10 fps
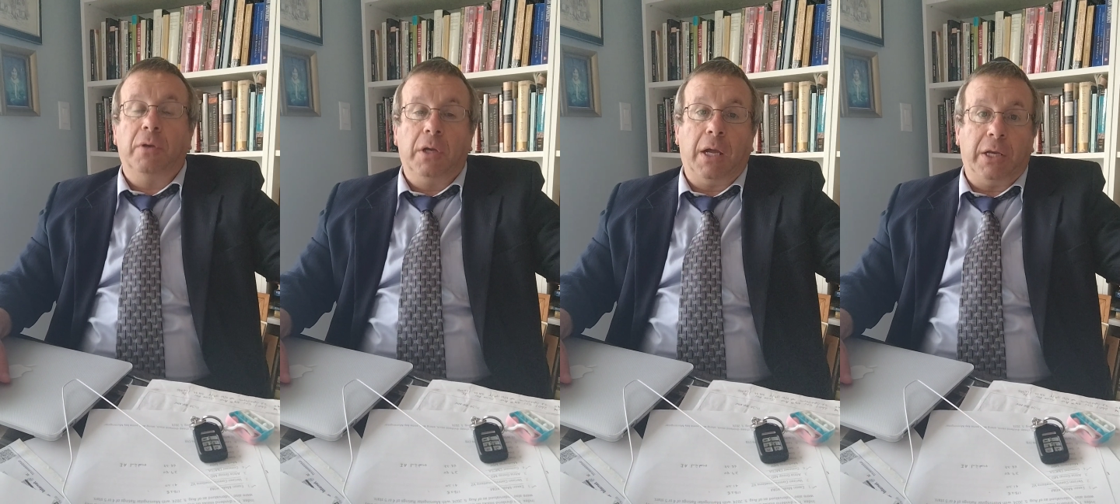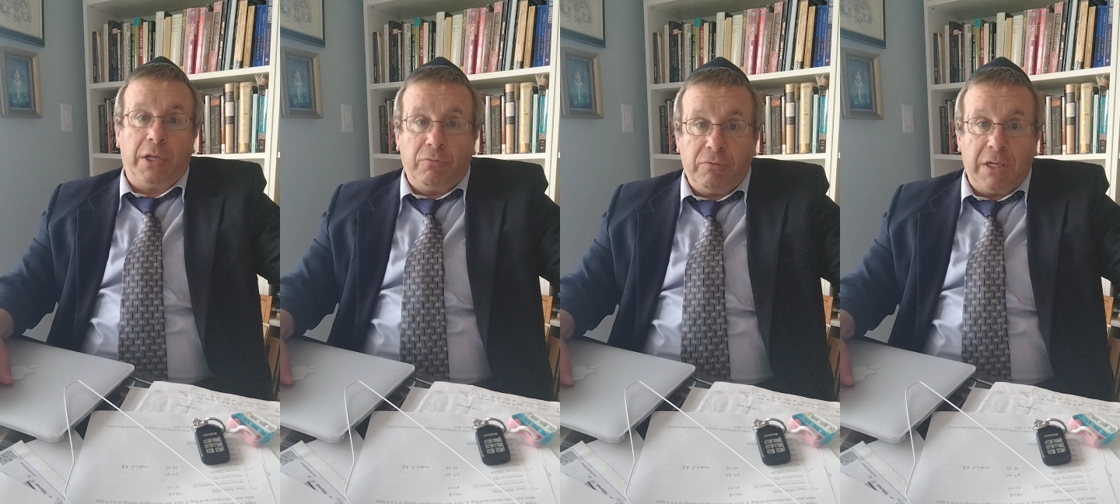And
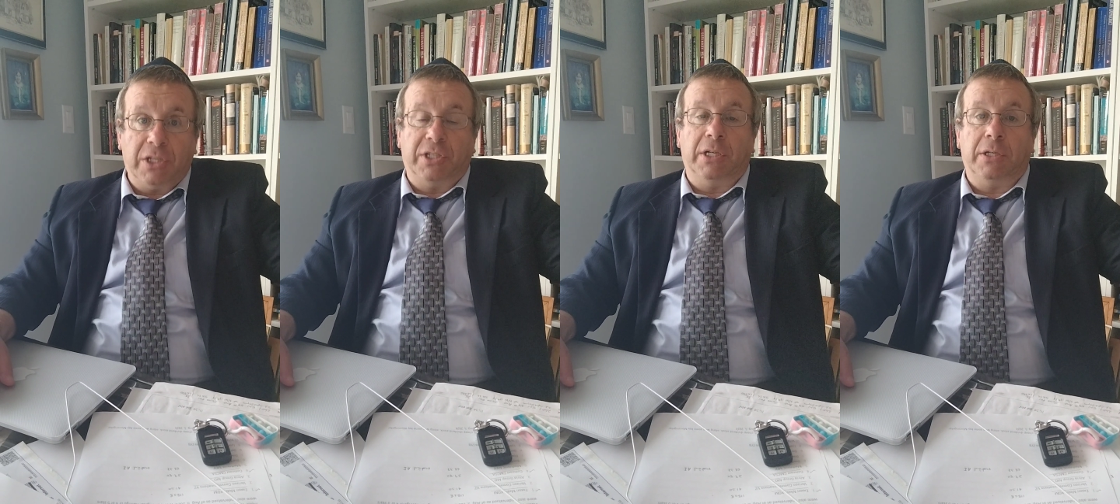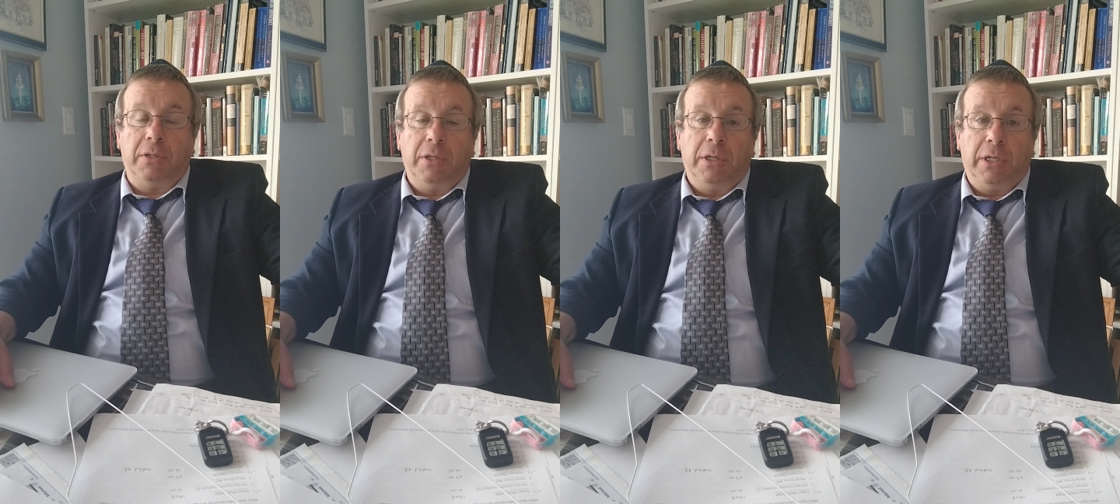he reads
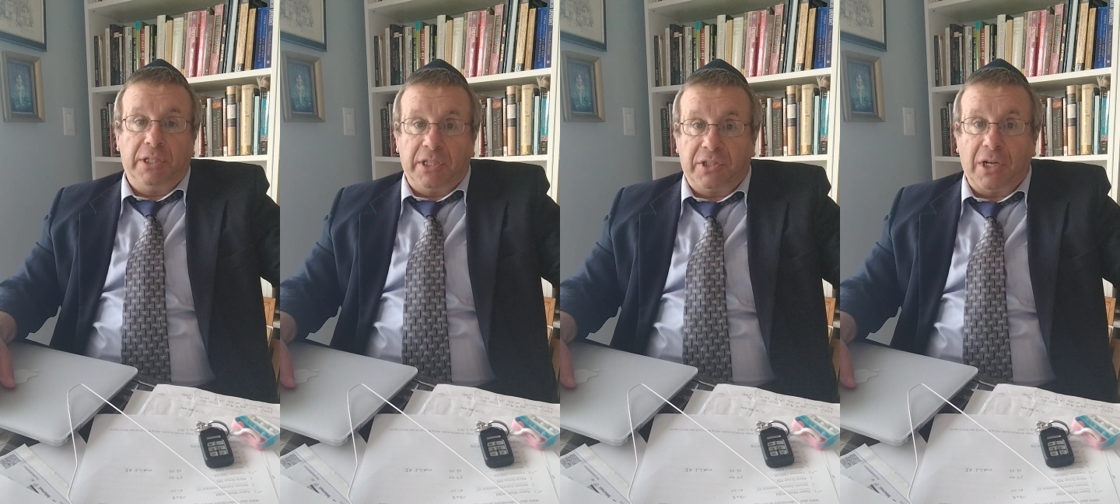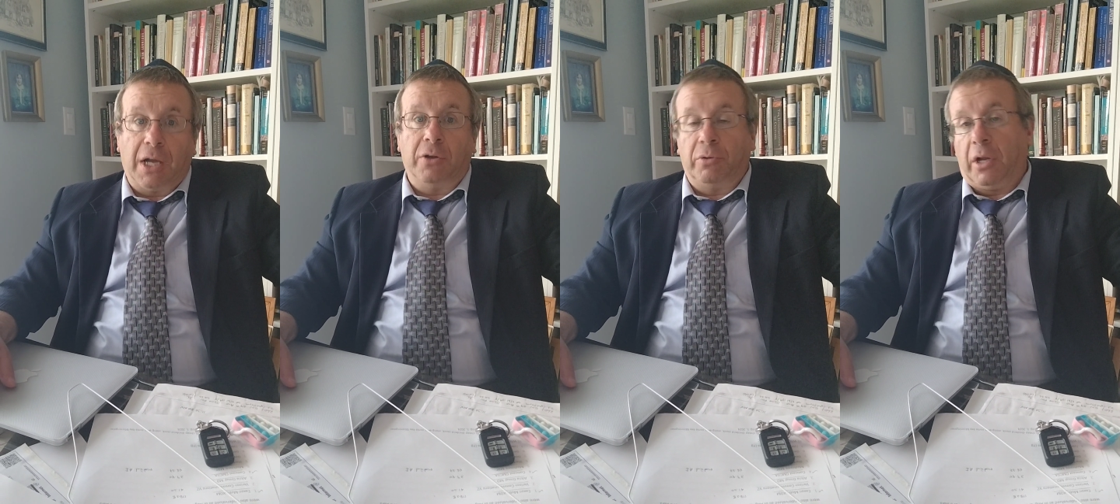it his
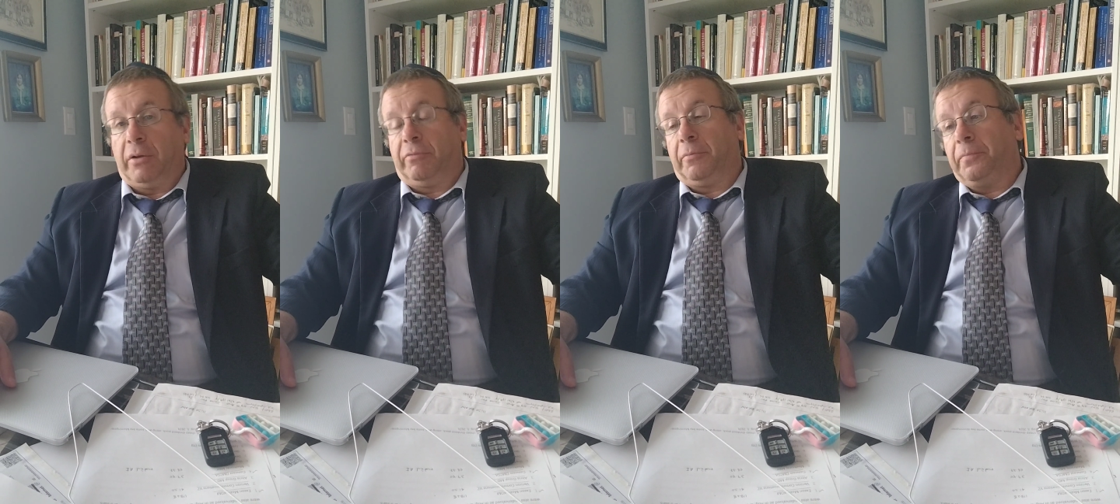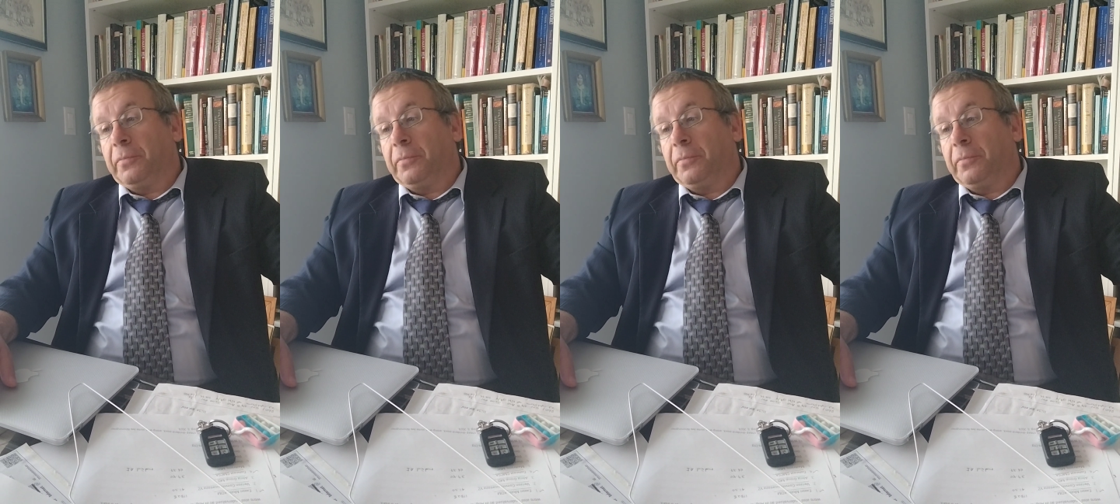entire life.